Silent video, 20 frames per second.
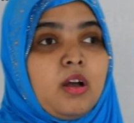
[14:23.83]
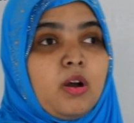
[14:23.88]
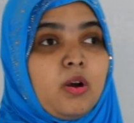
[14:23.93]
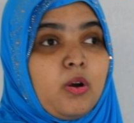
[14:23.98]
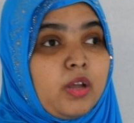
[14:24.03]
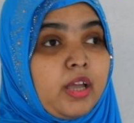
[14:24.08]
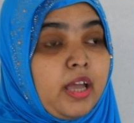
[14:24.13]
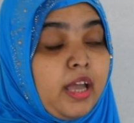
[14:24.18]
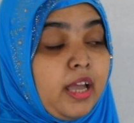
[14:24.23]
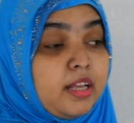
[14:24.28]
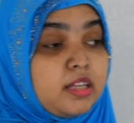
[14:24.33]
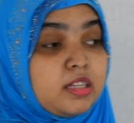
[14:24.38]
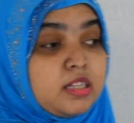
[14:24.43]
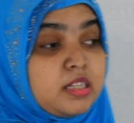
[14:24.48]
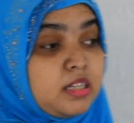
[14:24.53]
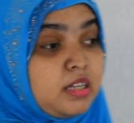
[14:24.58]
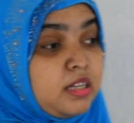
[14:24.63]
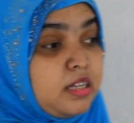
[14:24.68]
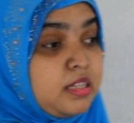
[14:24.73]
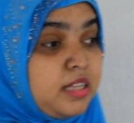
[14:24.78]
Okay,
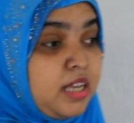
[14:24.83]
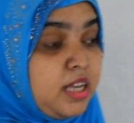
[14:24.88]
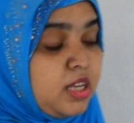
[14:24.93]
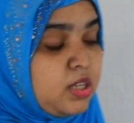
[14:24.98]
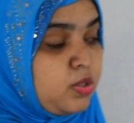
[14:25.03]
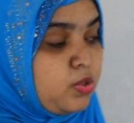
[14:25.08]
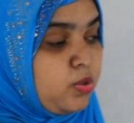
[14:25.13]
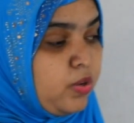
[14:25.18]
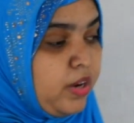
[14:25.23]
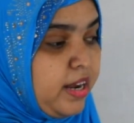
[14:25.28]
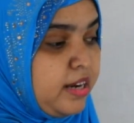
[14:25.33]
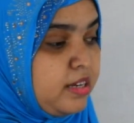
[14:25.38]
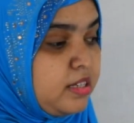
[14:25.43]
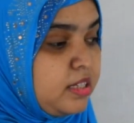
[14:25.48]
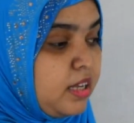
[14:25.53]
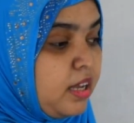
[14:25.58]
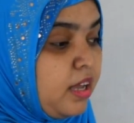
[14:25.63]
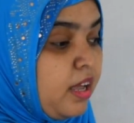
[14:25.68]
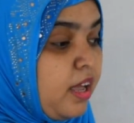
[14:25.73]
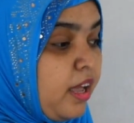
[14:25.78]
see students,
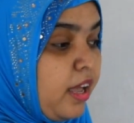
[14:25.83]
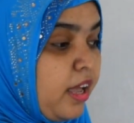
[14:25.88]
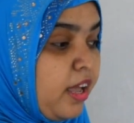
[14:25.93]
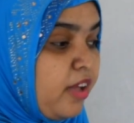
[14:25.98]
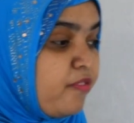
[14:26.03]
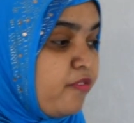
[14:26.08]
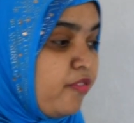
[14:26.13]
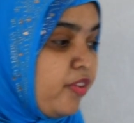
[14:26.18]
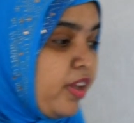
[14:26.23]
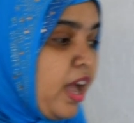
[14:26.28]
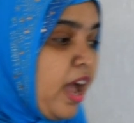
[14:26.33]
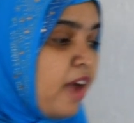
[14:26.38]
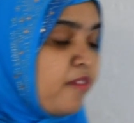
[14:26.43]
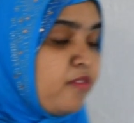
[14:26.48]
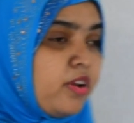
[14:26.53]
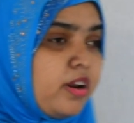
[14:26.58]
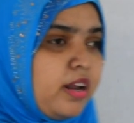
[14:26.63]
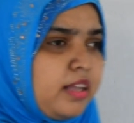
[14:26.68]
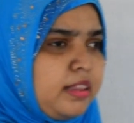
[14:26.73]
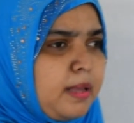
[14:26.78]
if we have
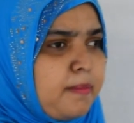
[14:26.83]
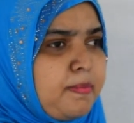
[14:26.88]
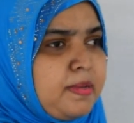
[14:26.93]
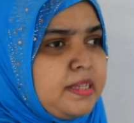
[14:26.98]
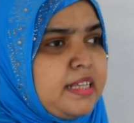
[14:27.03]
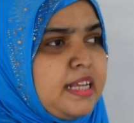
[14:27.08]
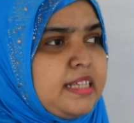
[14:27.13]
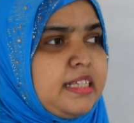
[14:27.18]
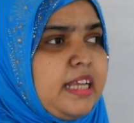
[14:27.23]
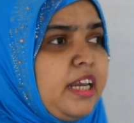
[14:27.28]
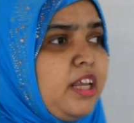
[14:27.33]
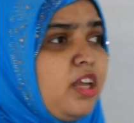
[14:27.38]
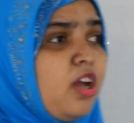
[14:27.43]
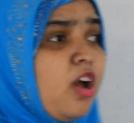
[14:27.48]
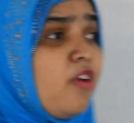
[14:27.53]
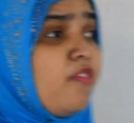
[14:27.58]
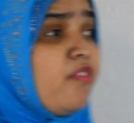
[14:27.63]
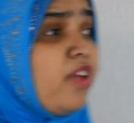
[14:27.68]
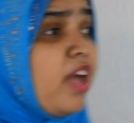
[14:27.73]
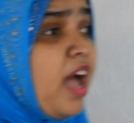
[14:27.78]
to run the business,
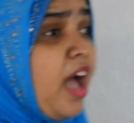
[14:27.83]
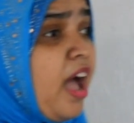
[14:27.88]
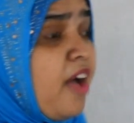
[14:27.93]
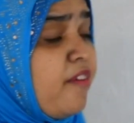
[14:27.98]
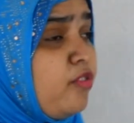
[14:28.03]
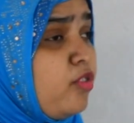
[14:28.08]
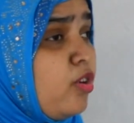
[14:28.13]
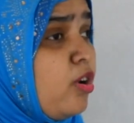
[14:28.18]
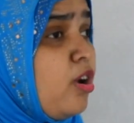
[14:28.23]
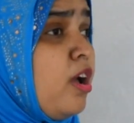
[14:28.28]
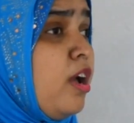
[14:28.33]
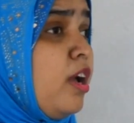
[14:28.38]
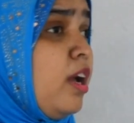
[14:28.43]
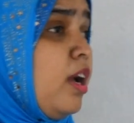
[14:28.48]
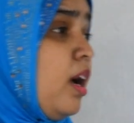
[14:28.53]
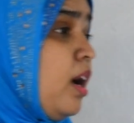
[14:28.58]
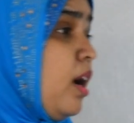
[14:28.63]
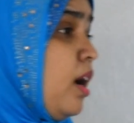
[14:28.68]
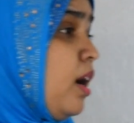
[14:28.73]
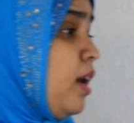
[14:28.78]
anyhow we have
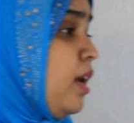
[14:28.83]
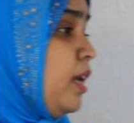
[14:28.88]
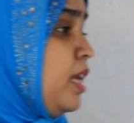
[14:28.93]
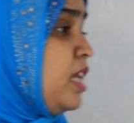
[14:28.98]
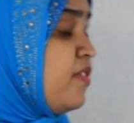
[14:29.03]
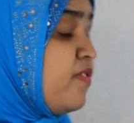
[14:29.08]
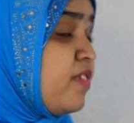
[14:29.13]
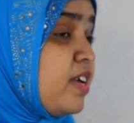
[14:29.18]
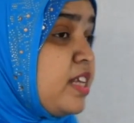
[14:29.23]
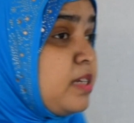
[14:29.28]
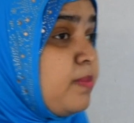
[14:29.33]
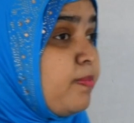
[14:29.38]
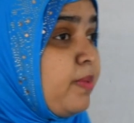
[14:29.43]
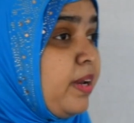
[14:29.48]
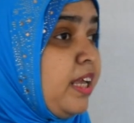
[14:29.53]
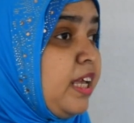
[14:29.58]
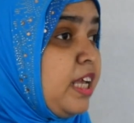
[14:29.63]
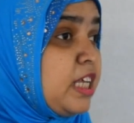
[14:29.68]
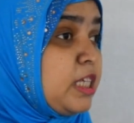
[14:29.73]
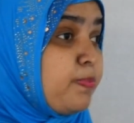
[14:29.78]
to invest
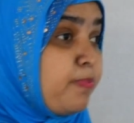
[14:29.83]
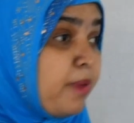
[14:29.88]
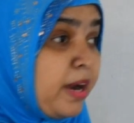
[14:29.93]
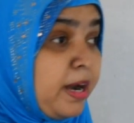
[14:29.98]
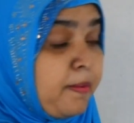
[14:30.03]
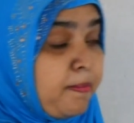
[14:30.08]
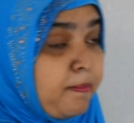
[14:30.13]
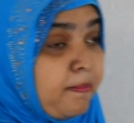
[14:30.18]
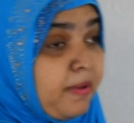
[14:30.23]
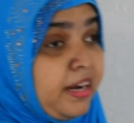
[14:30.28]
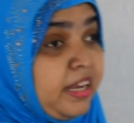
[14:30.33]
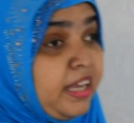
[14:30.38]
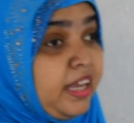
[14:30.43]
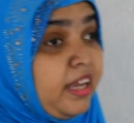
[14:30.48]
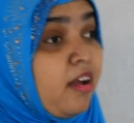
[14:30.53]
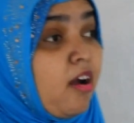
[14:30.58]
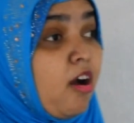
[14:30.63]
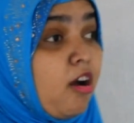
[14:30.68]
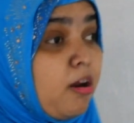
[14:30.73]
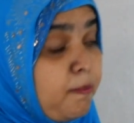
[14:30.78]
money, spend
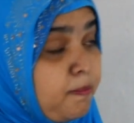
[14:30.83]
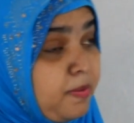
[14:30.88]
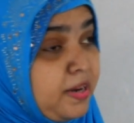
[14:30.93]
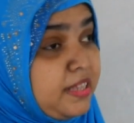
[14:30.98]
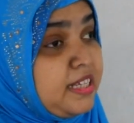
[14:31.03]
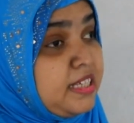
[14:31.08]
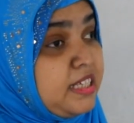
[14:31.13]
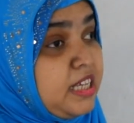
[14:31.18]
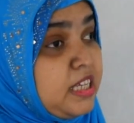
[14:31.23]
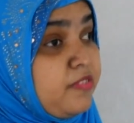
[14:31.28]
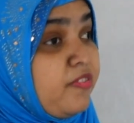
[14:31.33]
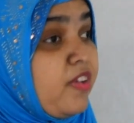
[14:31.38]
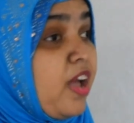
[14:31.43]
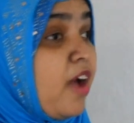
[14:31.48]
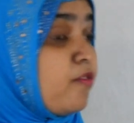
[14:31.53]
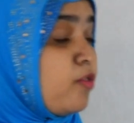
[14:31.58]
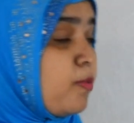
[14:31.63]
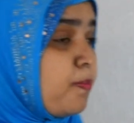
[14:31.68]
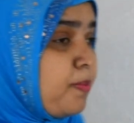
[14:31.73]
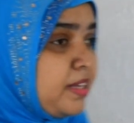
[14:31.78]
money on purchases. We
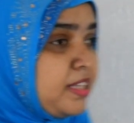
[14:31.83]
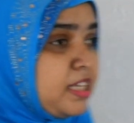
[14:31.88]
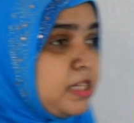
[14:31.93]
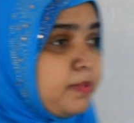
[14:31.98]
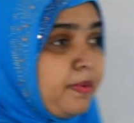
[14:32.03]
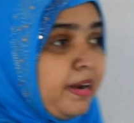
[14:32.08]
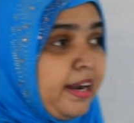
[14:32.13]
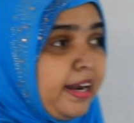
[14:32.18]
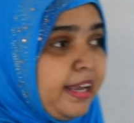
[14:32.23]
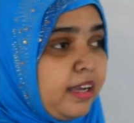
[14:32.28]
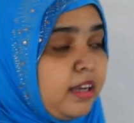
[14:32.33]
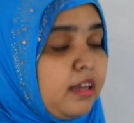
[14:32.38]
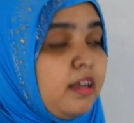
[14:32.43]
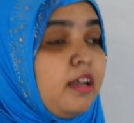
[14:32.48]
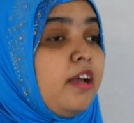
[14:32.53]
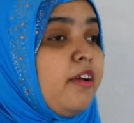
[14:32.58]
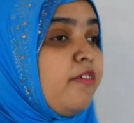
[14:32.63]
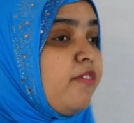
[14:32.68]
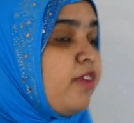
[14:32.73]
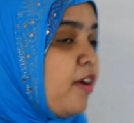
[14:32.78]
have to purchase
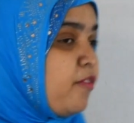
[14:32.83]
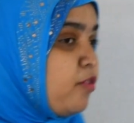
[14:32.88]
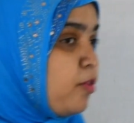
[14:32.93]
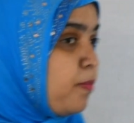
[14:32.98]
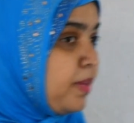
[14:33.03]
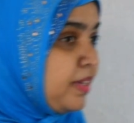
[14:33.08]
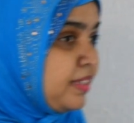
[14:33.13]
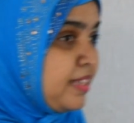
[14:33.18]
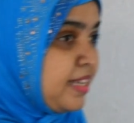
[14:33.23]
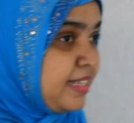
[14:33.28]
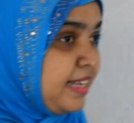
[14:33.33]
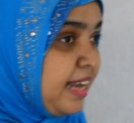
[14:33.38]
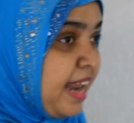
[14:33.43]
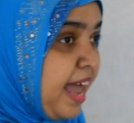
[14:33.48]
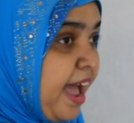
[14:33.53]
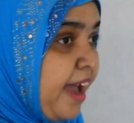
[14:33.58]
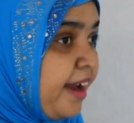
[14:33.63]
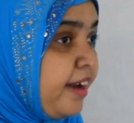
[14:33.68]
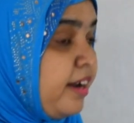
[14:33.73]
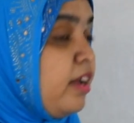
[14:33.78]
building, we have to purchase
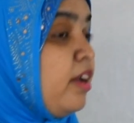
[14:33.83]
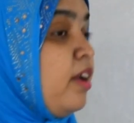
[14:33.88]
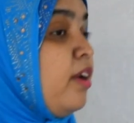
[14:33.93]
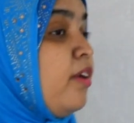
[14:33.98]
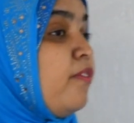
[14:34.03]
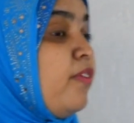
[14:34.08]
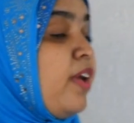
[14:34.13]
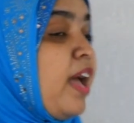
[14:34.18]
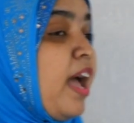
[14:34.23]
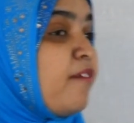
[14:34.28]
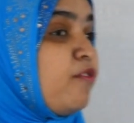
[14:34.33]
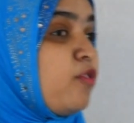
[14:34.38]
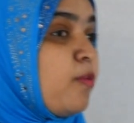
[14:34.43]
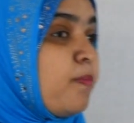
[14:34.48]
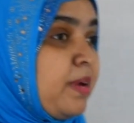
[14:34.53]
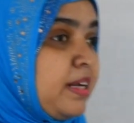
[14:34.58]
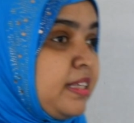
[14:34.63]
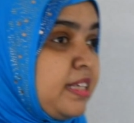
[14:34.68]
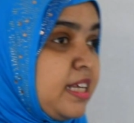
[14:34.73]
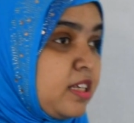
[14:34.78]
land, we have to
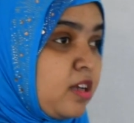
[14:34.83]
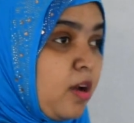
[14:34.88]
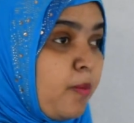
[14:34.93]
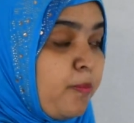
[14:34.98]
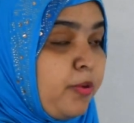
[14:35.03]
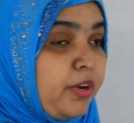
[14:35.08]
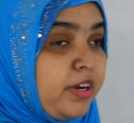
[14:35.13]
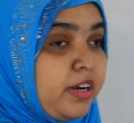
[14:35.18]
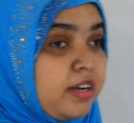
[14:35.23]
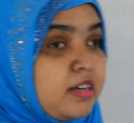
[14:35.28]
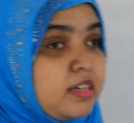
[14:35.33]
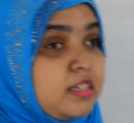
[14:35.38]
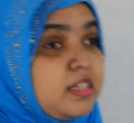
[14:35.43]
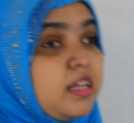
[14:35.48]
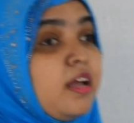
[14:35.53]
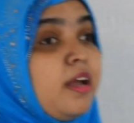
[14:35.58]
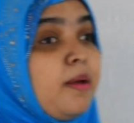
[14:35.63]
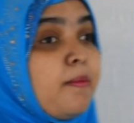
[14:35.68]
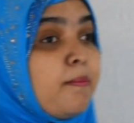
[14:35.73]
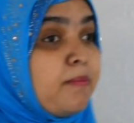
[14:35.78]
purchase computers,
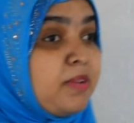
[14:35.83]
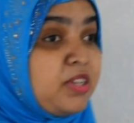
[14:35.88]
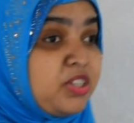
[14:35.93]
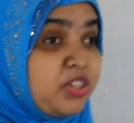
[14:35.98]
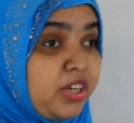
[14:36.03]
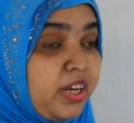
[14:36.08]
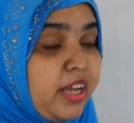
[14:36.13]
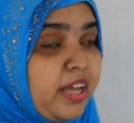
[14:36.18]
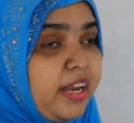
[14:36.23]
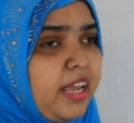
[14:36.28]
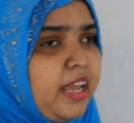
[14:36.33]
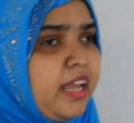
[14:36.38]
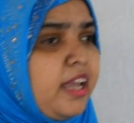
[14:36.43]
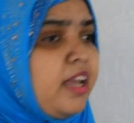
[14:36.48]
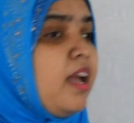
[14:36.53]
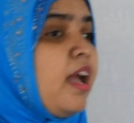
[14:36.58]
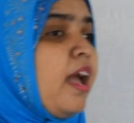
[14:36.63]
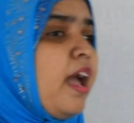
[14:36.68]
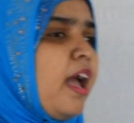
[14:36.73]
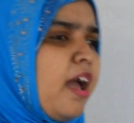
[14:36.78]

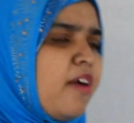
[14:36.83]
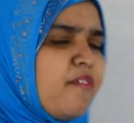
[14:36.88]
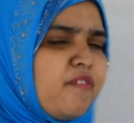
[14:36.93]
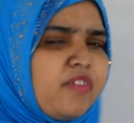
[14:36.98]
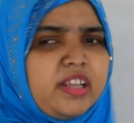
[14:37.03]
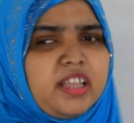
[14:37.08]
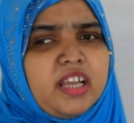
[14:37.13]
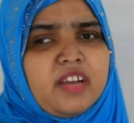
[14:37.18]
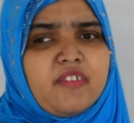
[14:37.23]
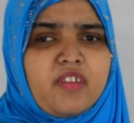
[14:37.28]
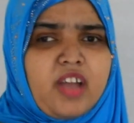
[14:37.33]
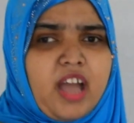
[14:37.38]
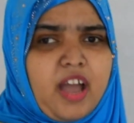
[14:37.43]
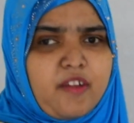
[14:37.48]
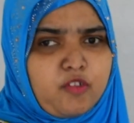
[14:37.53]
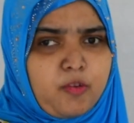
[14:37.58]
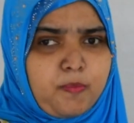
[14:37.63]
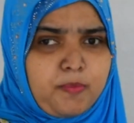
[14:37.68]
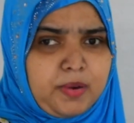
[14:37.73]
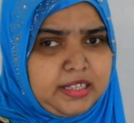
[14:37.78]
machinery, everything we
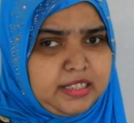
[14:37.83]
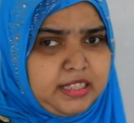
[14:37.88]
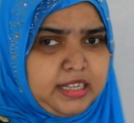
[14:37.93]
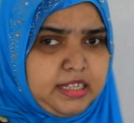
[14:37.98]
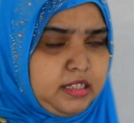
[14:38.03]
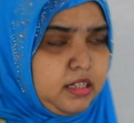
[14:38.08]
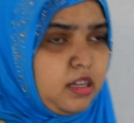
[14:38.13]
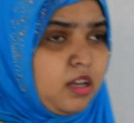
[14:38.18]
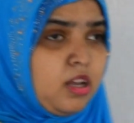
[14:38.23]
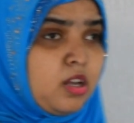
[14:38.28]
have to purchase.